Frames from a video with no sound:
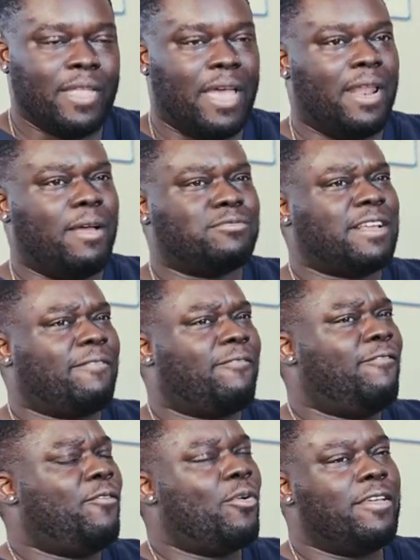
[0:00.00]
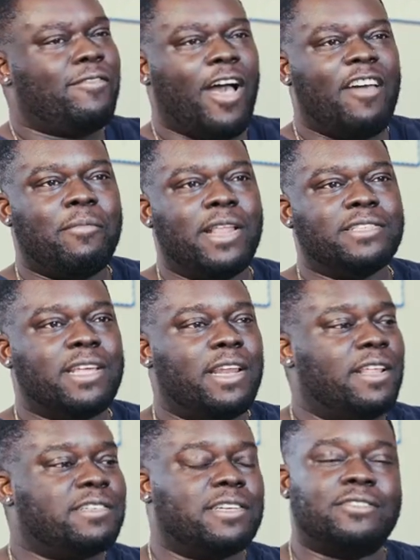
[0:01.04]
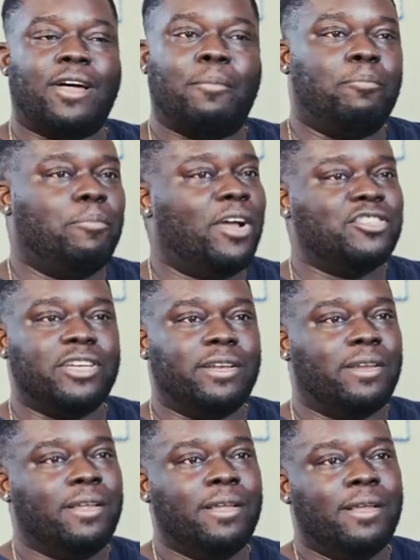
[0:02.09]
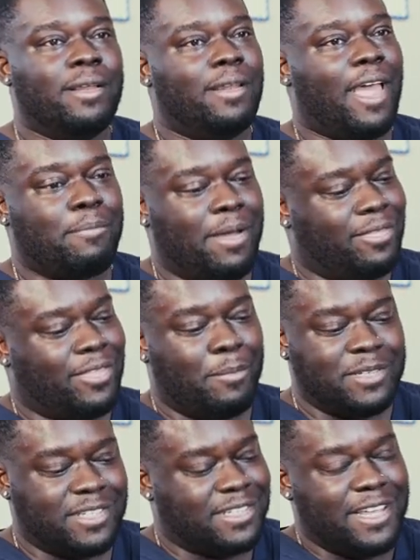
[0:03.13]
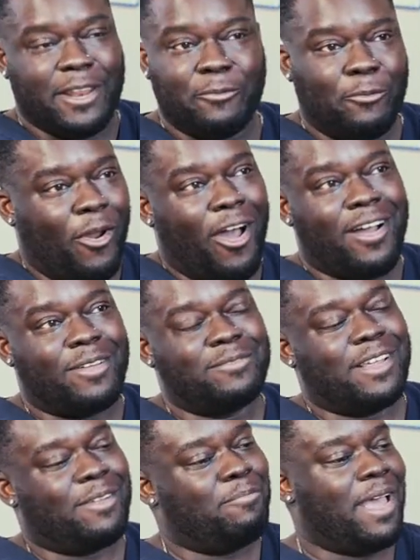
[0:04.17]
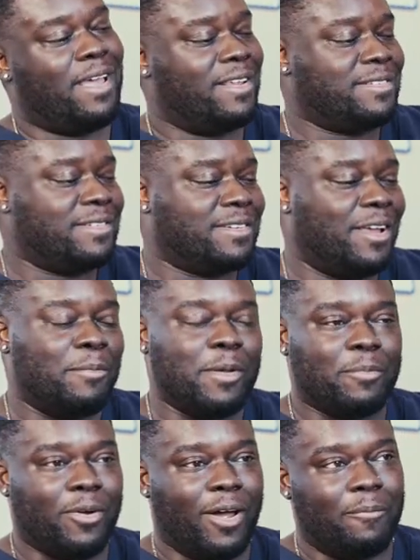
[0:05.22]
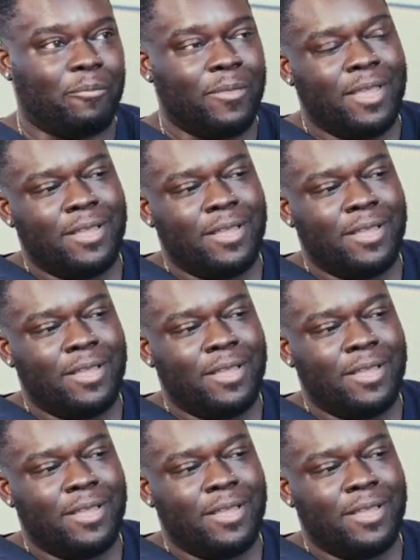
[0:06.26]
And I was like 45 minutes in and this is not budging. Like my thumb is just hitting rock. I was like, man, this is gonna be a problem.